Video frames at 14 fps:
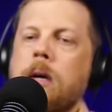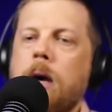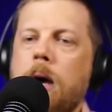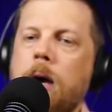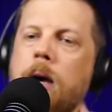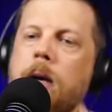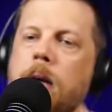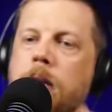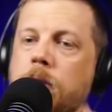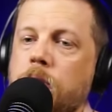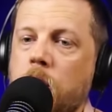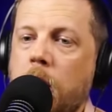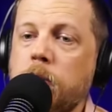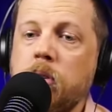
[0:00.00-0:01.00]
And
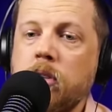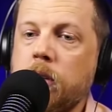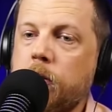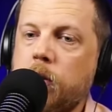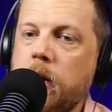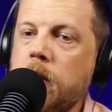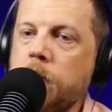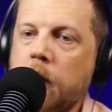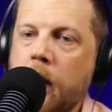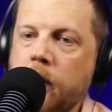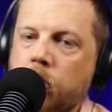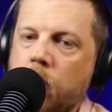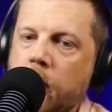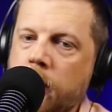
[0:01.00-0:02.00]
so I'm just a freedom
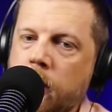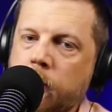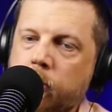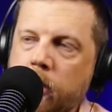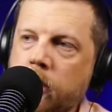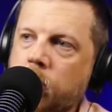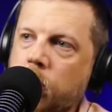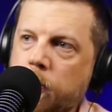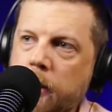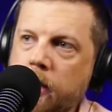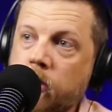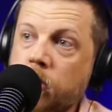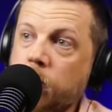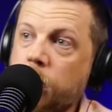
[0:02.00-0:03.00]
guy trying to preach the
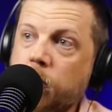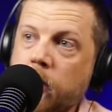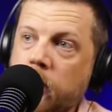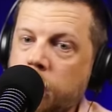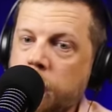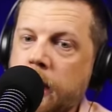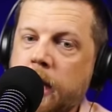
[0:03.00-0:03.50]
message of freedom,